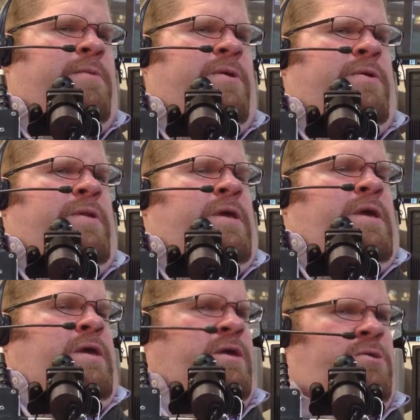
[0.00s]
boat,
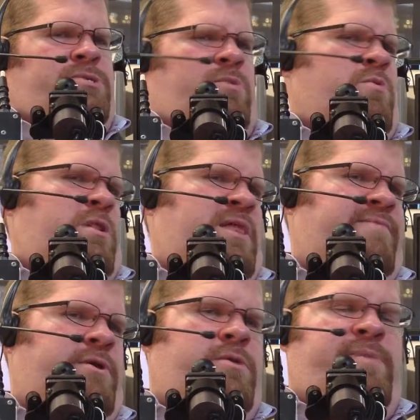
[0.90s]
there's like
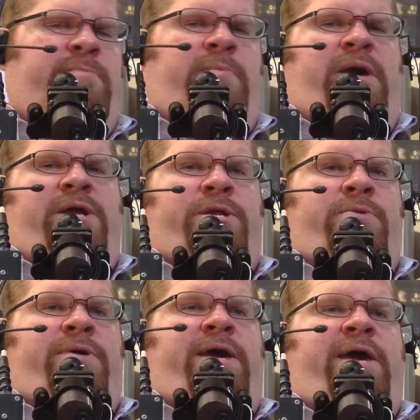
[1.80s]
1,100 people behind
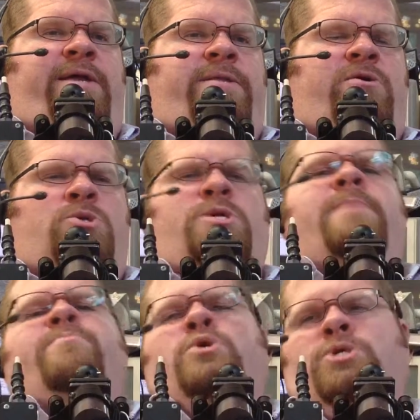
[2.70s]
you, and they're all trying
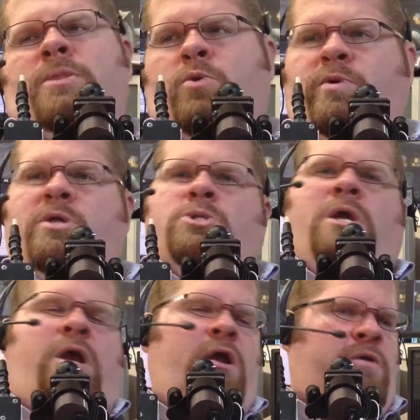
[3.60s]
to push on the
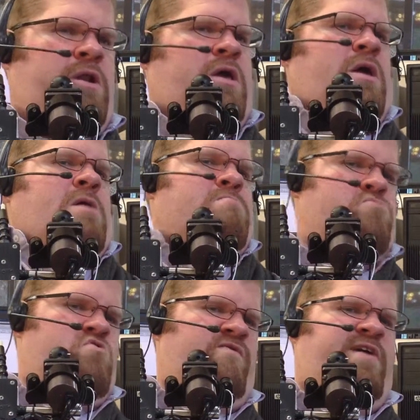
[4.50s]
wheelchair and
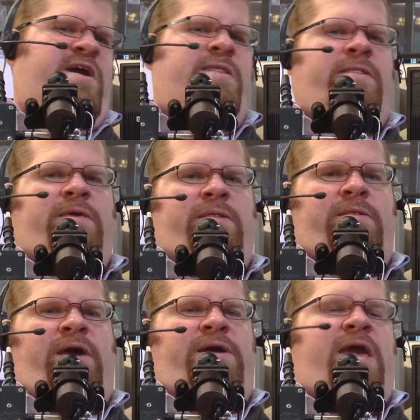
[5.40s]
move it, and
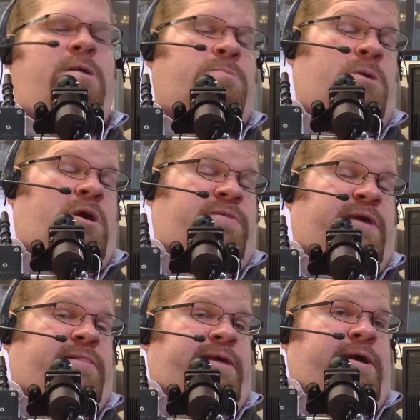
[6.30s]
I can't talk
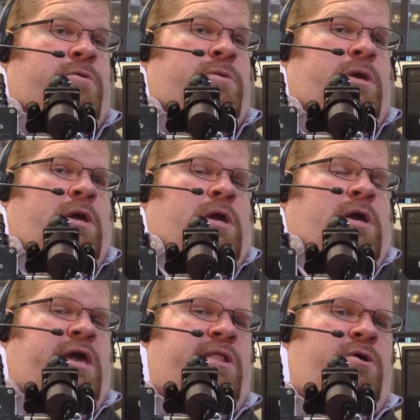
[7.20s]
that loud.
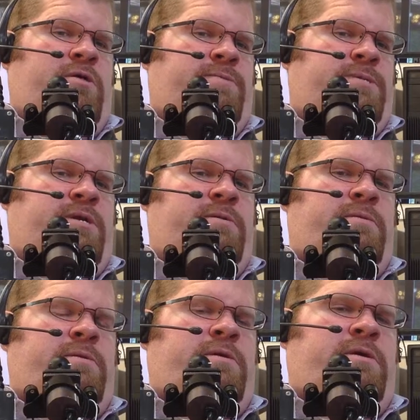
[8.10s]
And all of a
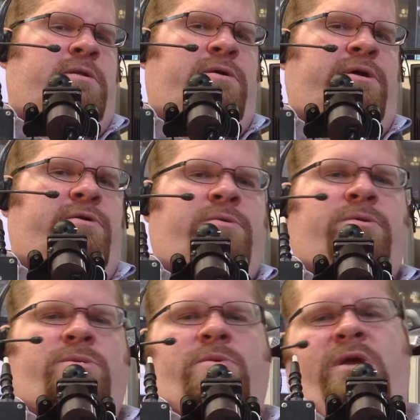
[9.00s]
sudden, I hear
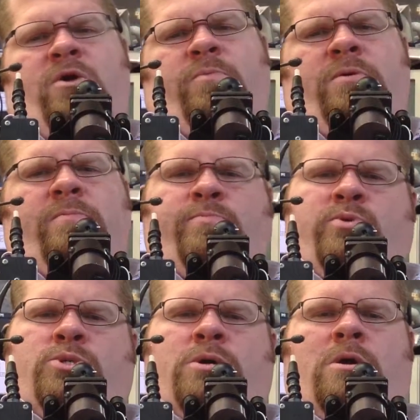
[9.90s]
those, help them,
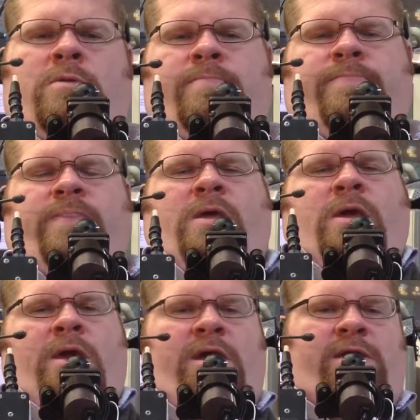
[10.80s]
push on them,
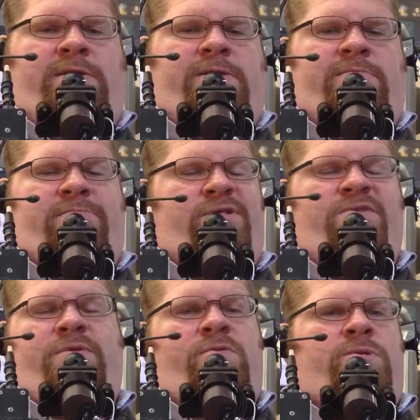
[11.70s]
and
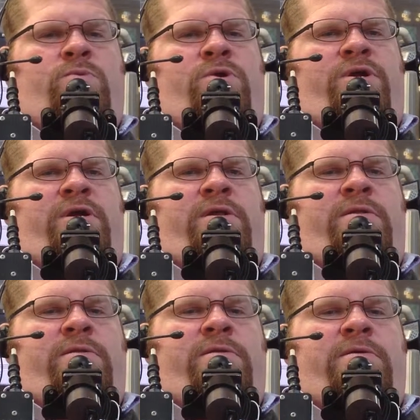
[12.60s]
nothing was working,
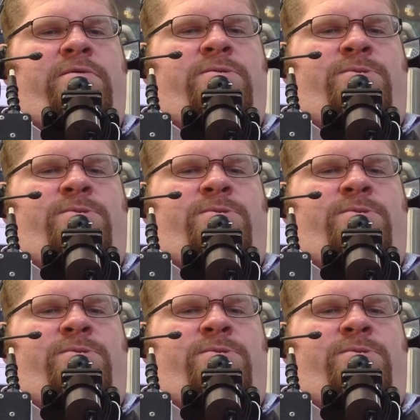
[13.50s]
and I